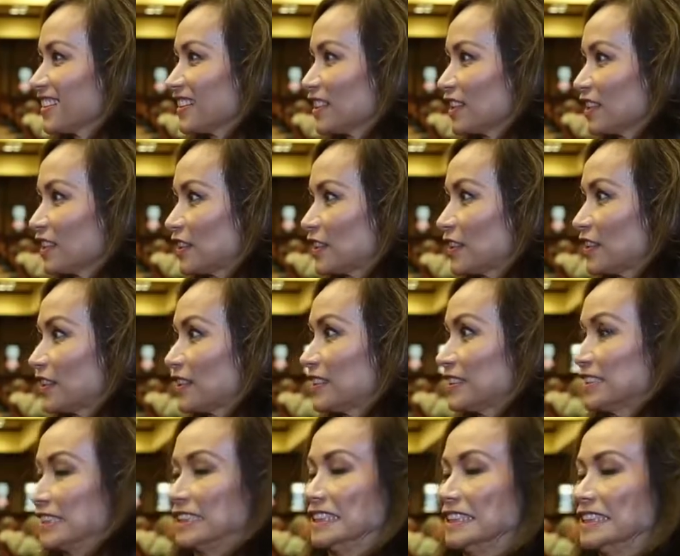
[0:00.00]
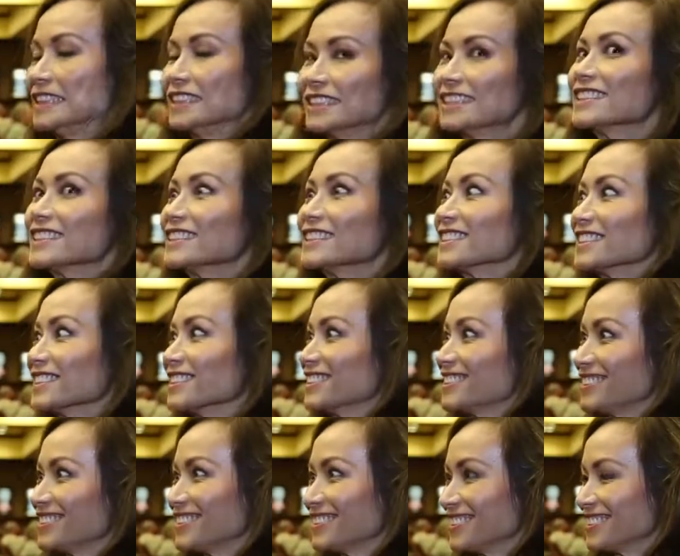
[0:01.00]

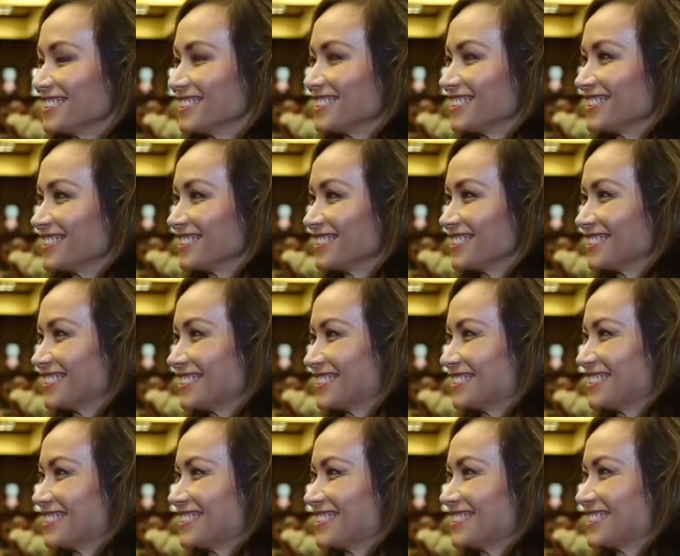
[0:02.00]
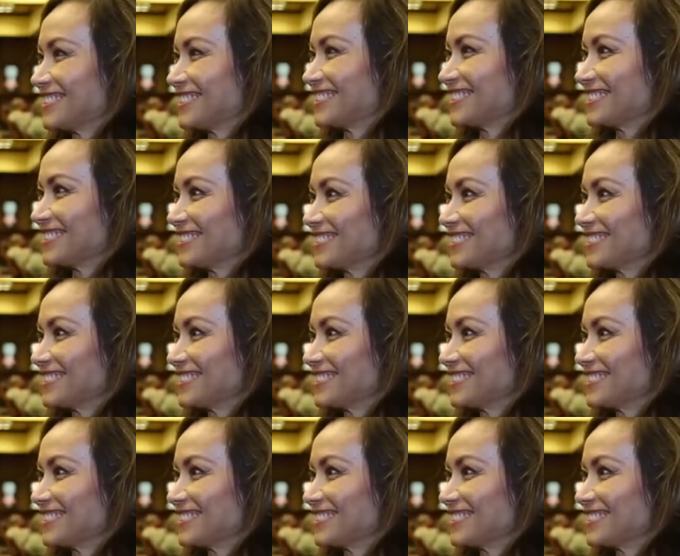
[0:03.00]
[no speech]